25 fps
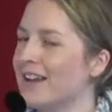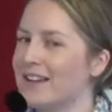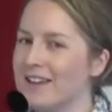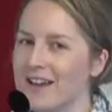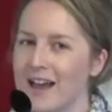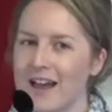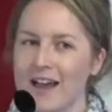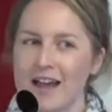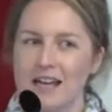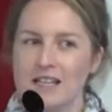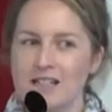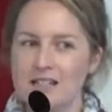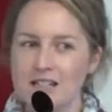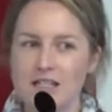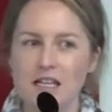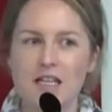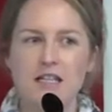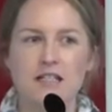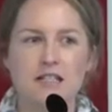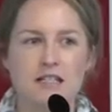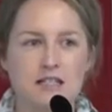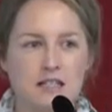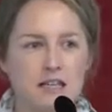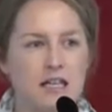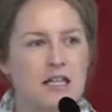
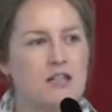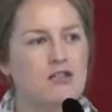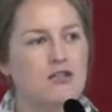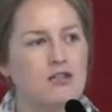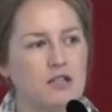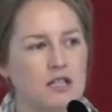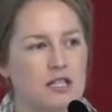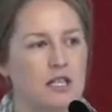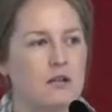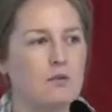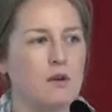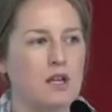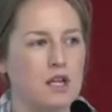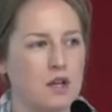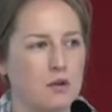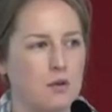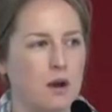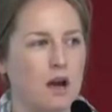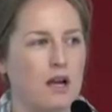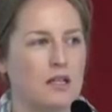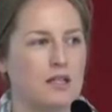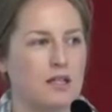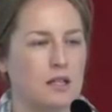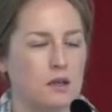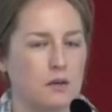It's interesting when you
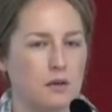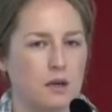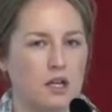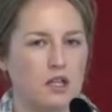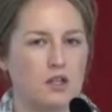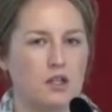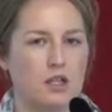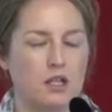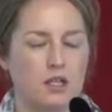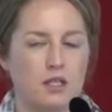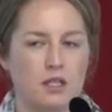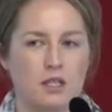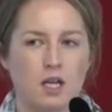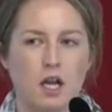ask the questions,